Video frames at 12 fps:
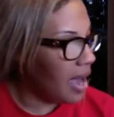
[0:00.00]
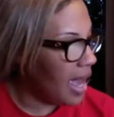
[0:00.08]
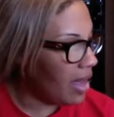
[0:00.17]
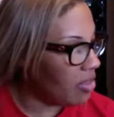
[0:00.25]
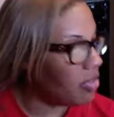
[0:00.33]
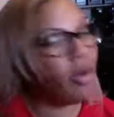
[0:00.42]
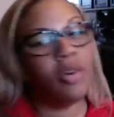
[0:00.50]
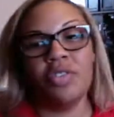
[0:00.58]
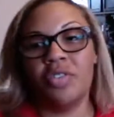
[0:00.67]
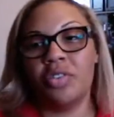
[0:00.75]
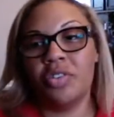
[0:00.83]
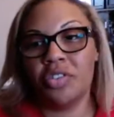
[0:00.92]
And
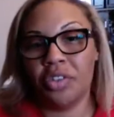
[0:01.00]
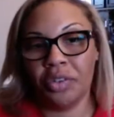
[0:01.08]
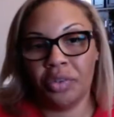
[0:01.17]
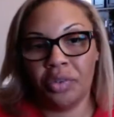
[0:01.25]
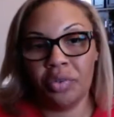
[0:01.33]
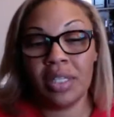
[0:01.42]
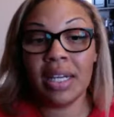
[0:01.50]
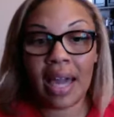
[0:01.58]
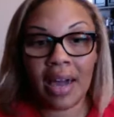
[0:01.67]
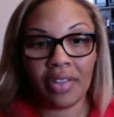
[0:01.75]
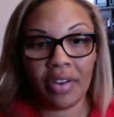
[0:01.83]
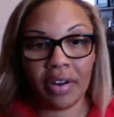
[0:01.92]
those are due
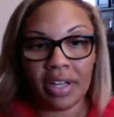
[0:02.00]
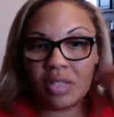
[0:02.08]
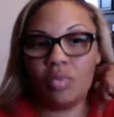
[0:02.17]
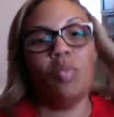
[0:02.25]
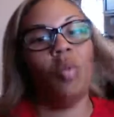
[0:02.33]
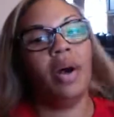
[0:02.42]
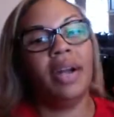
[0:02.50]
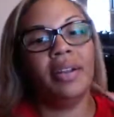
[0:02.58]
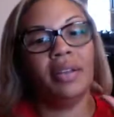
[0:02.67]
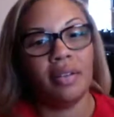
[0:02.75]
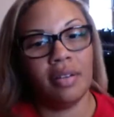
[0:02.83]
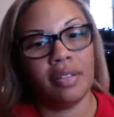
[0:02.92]
together. It's
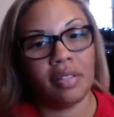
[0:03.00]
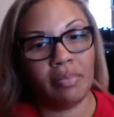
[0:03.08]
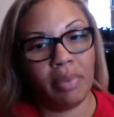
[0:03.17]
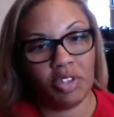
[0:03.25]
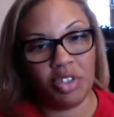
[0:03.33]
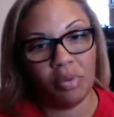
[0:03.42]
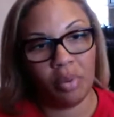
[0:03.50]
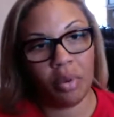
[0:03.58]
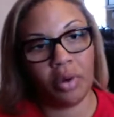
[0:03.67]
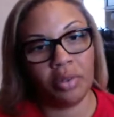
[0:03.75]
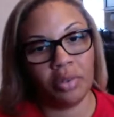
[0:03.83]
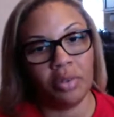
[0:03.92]
one submission
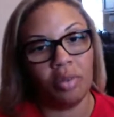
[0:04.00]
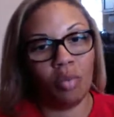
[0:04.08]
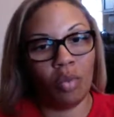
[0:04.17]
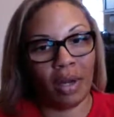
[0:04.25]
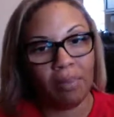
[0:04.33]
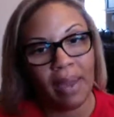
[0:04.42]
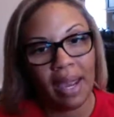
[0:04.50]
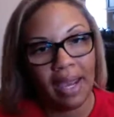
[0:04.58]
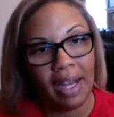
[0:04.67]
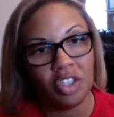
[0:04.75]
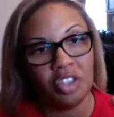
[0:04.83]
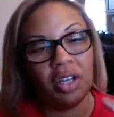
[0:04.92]
portal, 1
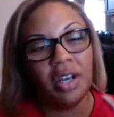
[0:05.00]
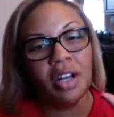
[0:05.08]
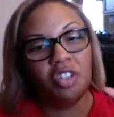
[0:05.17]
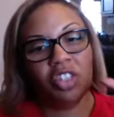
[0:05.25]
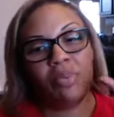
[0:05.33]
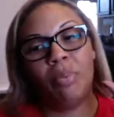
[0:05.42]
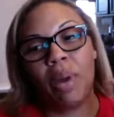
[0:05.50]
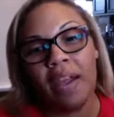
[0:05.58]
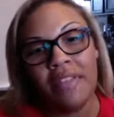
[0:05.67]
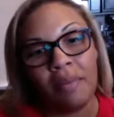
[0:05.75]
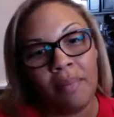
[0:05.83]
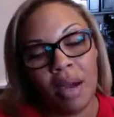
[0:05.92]
page. Just
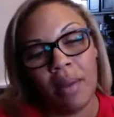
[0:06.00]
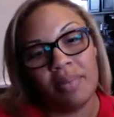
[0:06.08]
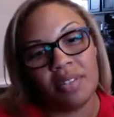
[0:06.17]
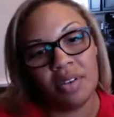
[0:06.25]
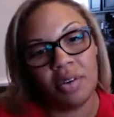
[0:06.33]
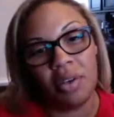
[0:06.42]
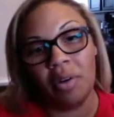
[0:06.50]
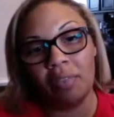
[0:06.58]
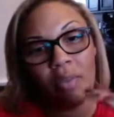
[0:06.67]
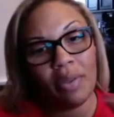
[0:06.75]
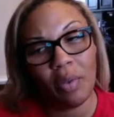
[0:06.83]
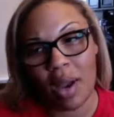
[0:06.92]
break them up. So you don't have
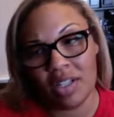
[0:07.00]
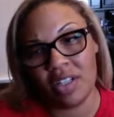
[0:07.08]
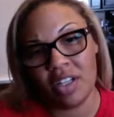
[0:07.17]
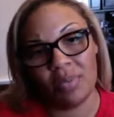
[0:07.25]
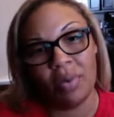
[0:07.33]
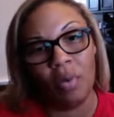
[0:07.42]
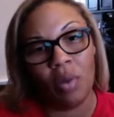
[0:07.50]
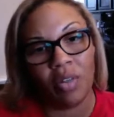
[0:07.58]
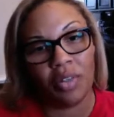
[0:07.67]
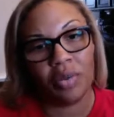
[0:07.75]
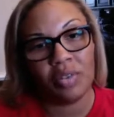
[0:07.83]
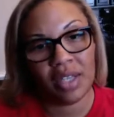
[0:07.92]
to write the questions. I just put
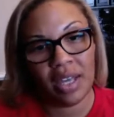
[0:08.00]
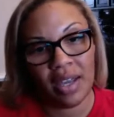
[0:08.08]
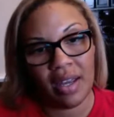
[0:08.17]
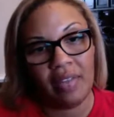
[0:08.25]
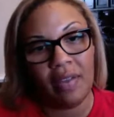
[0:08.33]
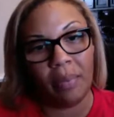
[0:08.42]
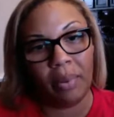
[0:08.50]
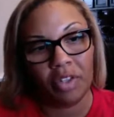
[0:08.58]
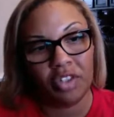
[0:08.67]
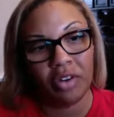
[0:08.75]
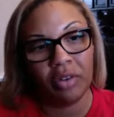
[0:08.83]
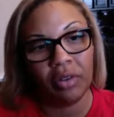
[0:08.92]
1 through 10 and then
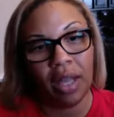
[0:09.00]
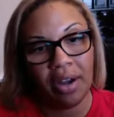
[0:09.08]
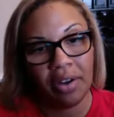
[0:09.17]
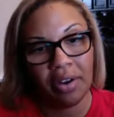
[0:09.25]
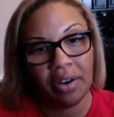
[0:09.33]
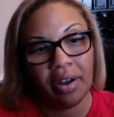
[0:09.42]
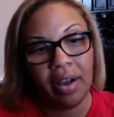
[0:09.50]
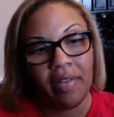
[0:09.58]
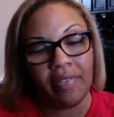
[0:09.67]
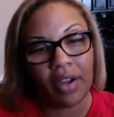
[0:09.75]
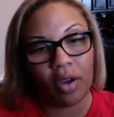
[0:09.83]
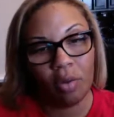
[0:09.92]
put your letter
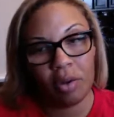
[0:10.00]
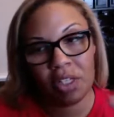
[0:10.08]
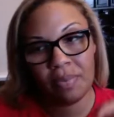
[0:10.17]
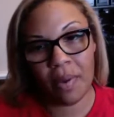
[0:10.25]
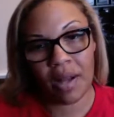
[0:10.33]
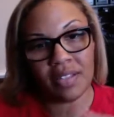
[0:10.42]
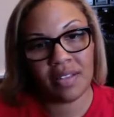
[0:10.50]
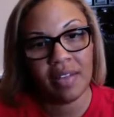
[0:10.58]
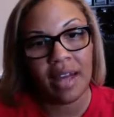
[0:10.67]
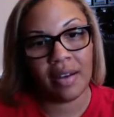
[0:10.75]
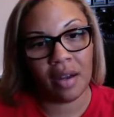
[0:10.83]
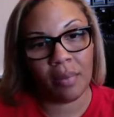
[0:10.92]
that corresponds to
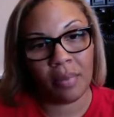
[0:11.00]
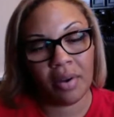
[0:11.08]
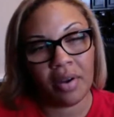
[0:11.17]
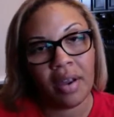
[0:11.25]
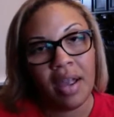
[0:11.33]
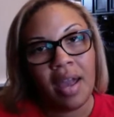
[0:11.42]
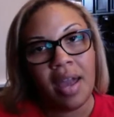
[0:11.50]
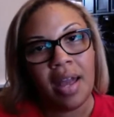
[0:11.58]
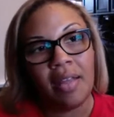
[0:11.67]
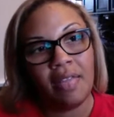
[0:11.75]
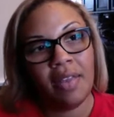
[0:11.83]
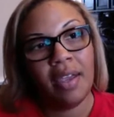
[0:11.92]
that number.
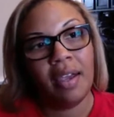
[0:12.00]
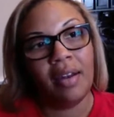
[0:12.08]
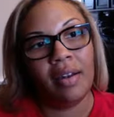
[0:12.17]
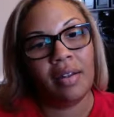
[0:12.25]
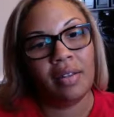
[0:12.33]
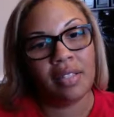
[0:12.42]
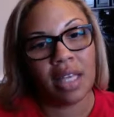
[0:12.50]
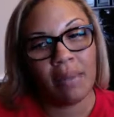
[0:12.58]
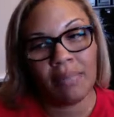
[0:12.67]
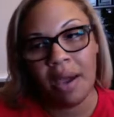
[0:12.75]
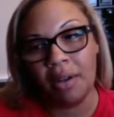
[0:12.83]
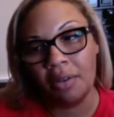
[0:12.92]
And then
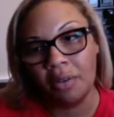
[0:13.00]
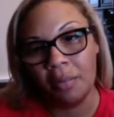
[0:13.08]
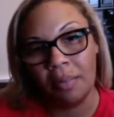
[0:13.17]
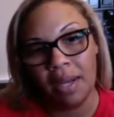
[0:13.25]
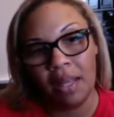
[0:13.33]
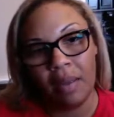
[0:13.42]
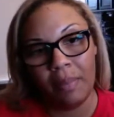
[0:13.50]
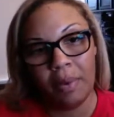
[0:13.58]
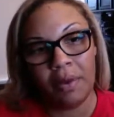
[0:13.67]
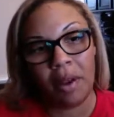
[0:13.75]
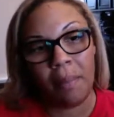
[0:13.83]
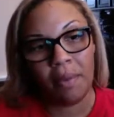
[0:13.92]
skip down a little bit and then
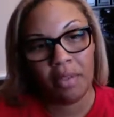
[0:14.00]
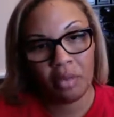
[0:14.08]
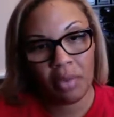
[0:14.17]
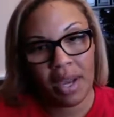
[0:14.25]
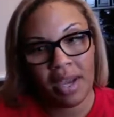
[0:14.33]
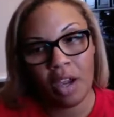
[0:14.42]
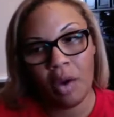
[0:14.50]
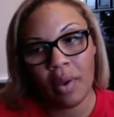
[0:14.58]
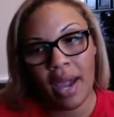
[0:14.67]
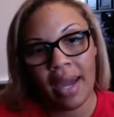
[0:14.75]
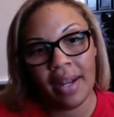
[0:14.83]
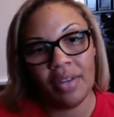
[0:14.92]
put number 3 and go
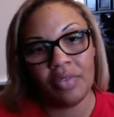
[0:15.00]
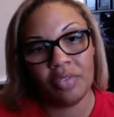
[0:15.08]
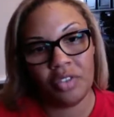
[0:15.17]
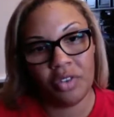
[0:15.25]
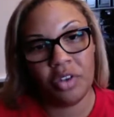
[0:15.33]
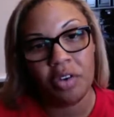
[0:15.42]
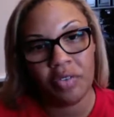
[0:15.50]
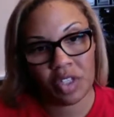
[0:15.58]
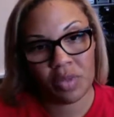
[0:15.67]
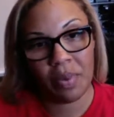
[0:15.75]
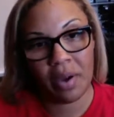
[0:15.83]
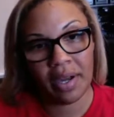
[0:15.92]
ahead and do your
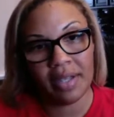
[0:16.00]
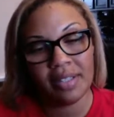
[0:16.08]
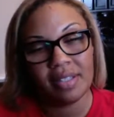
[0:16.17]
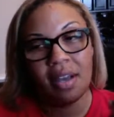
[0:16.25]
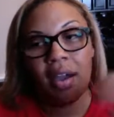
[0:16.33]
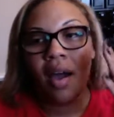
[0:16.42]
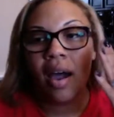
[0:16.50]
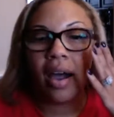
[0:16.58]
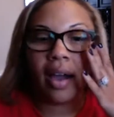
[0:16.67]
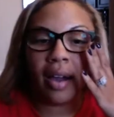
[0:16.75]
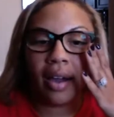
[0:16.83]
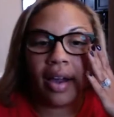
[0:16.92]
response.
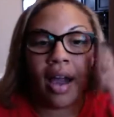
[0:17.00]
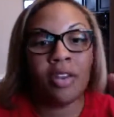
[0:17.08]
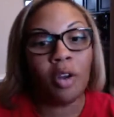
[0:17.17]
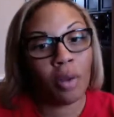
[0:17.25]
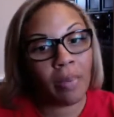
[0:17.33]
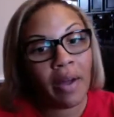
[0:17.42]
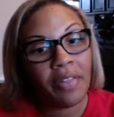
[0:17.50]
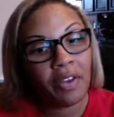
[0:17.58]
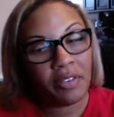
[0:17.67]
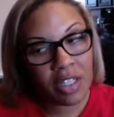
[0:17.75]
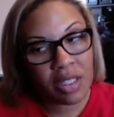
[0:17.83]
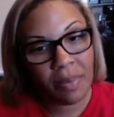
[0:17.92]
A note about the
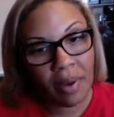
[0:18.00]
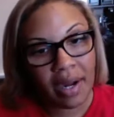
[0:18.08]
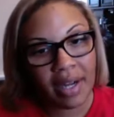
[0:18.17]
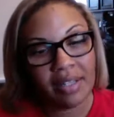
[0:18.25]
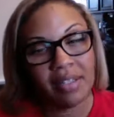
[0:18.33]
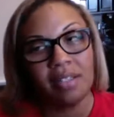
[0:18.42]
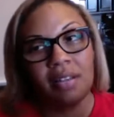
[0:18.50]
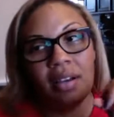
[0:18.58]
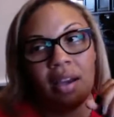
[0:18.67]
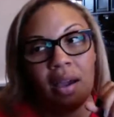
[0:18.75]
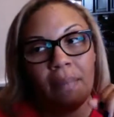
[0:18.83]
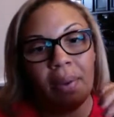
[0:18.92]
response.
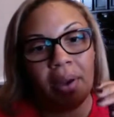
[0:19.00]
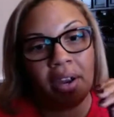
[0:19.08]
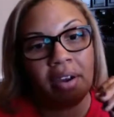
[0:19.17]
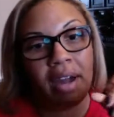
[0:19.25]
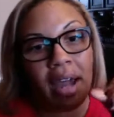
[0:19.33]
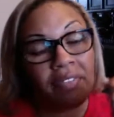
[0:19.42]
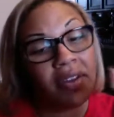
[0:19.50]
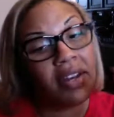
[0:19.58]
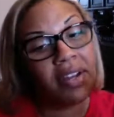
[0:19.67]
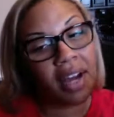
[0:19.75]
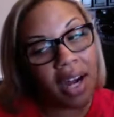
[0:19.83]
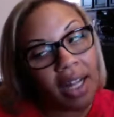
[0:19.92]
Paragraph
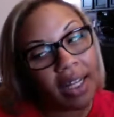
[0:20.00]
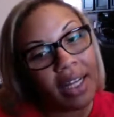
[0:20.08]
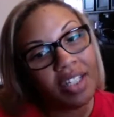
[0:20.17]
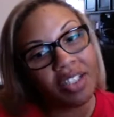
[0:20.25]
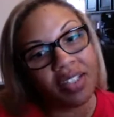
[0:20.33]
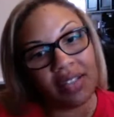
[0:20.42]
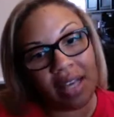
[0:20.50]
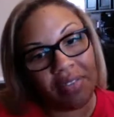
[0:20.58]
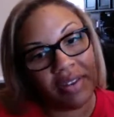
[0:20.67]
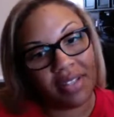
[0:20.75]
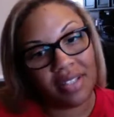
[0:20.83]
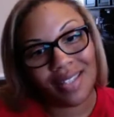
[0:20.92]
in college is
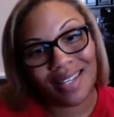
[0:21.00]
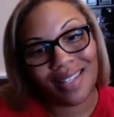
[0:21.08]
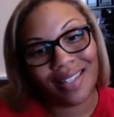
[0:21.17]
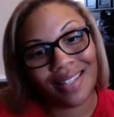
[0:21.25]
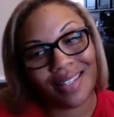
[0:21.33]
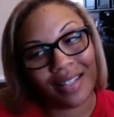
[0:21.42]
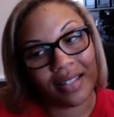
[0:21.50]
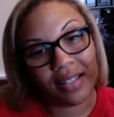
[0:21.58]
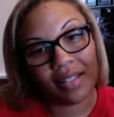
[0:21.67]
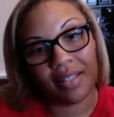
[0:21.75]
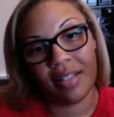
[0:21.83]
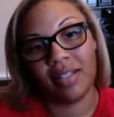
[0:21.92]
7 to 10
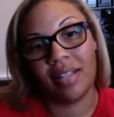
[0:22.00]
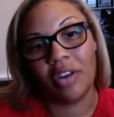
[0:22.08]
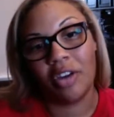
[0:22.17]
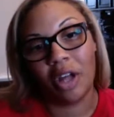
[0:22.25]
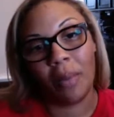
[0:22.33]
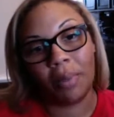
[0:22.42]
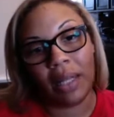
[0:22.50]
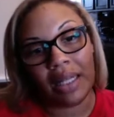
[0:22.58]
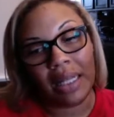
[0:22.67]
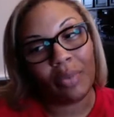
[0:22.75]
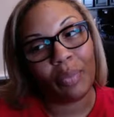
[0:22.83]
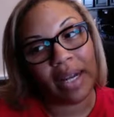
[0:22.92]
sentences that are
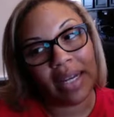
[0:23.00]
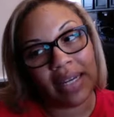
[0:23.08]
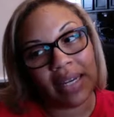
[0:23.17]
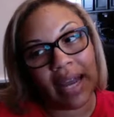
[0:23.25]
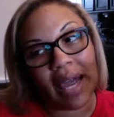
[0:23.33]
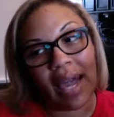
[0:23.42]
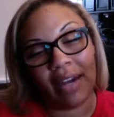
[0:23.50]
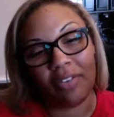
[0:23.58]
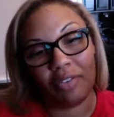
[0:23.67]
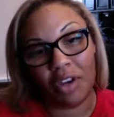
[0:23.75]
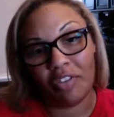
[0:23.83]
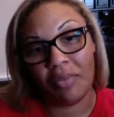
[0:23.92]
completely written and
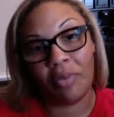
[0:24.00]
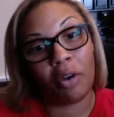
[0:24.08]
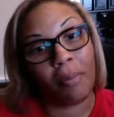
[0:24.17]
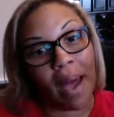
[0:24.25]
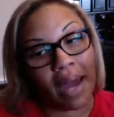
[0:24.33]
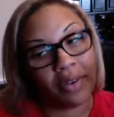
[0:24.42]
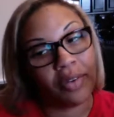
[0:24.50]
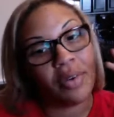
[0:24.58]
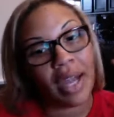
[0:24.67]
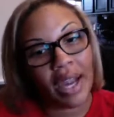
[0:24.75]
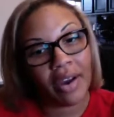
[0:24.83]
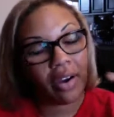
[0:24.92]
free from grammatical
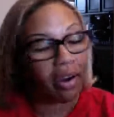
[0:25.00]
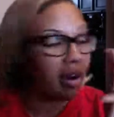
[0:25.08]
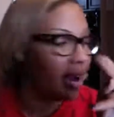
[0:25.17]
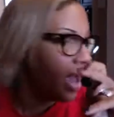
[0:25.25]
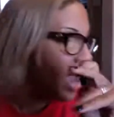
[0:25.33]
error.